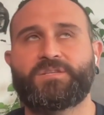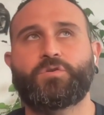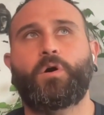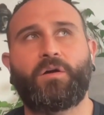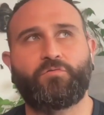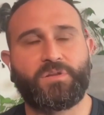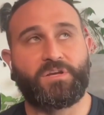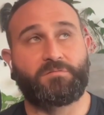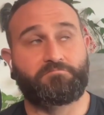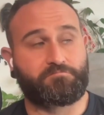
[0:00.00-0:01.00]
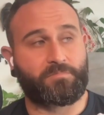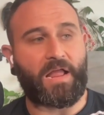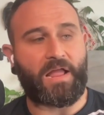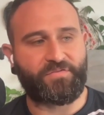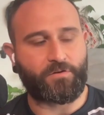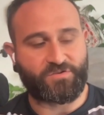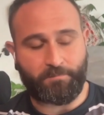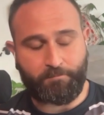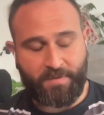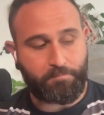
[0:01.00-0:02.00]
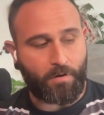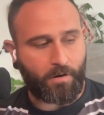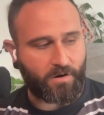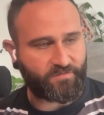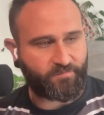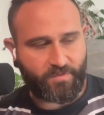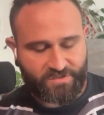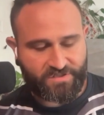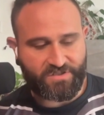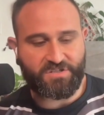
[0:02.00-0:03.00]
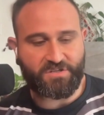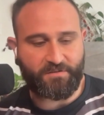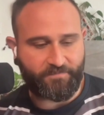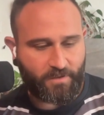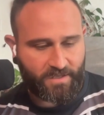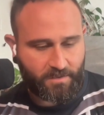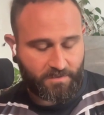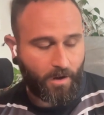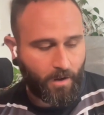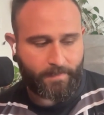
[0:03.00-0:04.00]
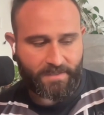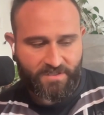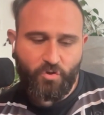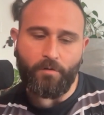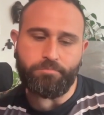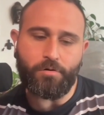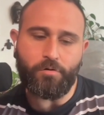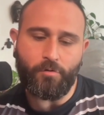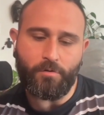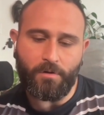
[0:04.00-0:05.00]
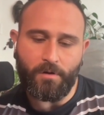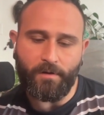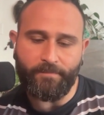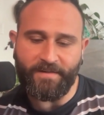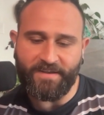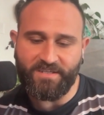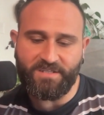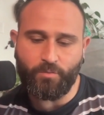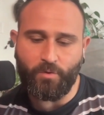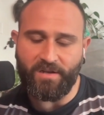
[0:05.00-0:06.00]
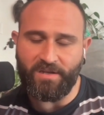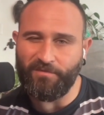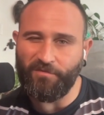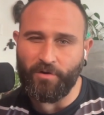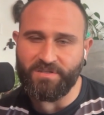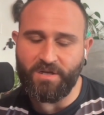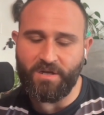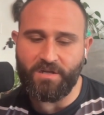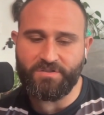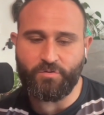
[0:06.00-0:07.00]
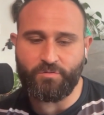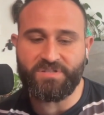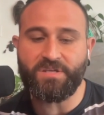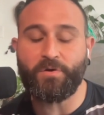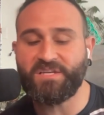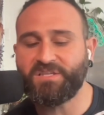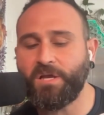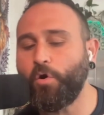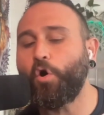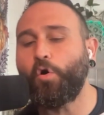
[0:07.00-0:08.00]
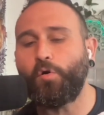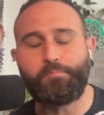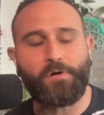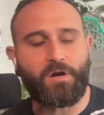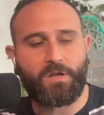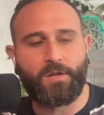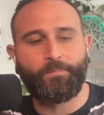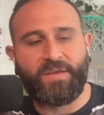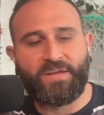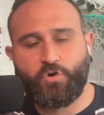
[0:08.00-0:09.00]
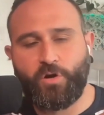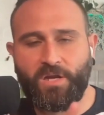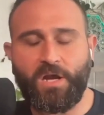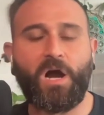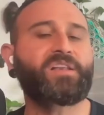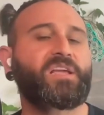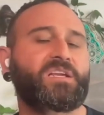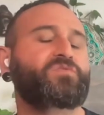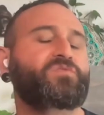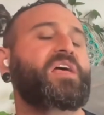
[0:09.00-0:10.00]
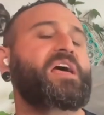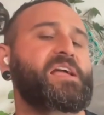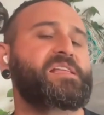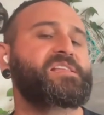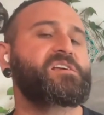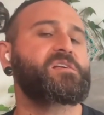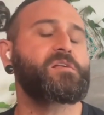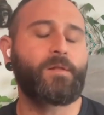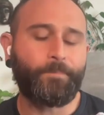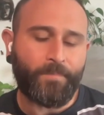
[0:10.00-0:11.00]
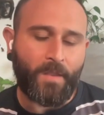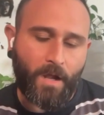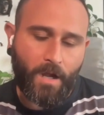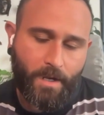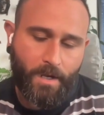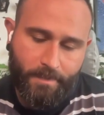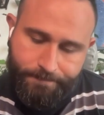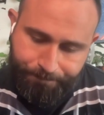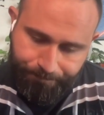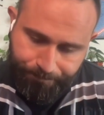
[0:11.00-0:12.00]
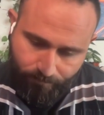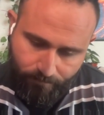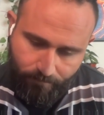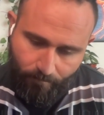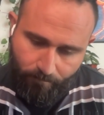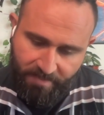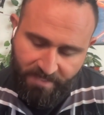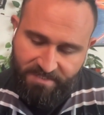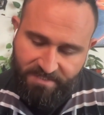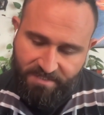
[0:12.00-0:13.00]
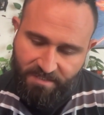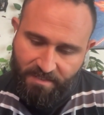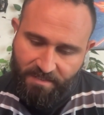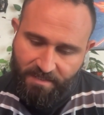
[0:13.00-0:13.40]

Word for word: And so I really I felt it was a big part of me. There's just such a I felt like a karmic soul pull of like this is what I need to focus on. So in some ways, I saw the whole book as creating context for that idea, um, because